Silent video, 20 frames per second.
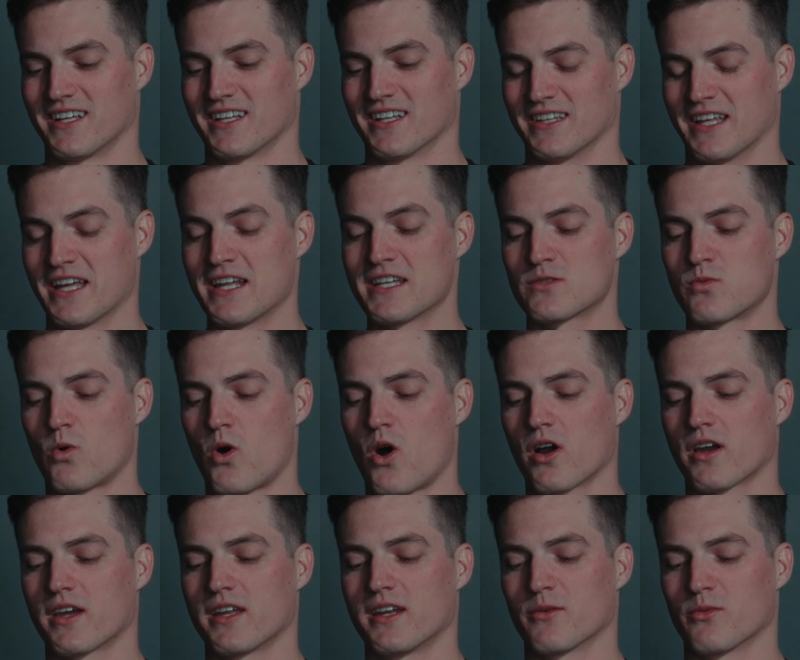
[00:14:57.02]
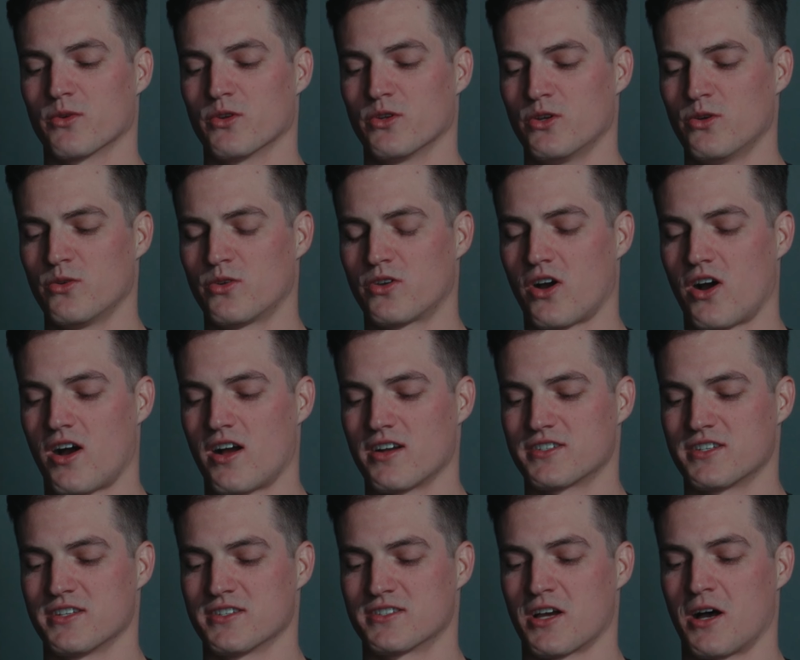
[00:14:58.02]
Let us walk in a renewed
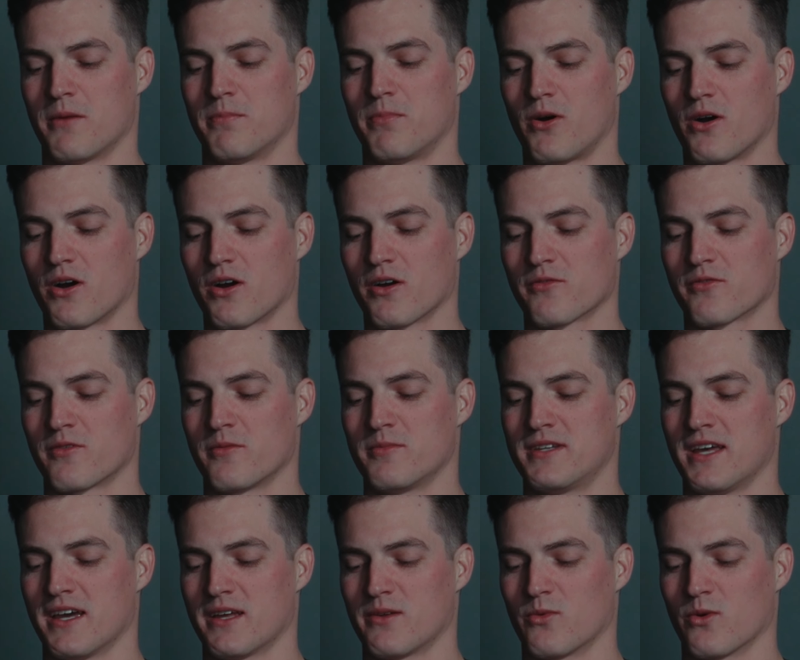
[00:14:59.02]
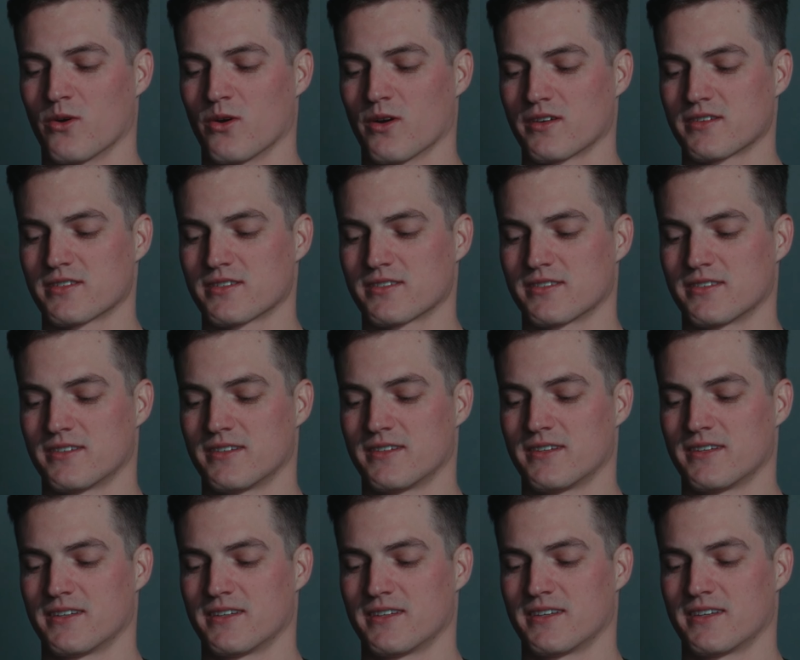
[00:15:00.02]
conscience apart from dead works,
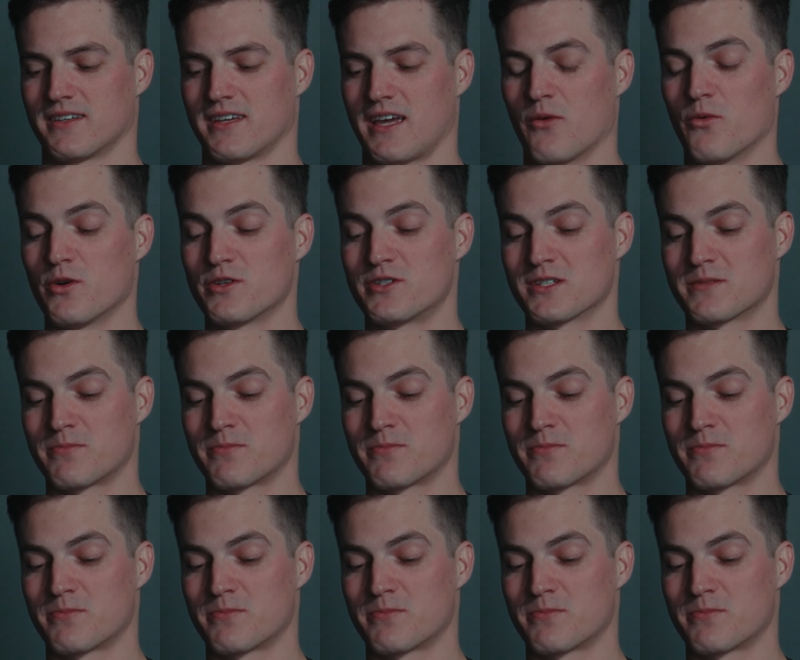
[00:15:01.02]
and which is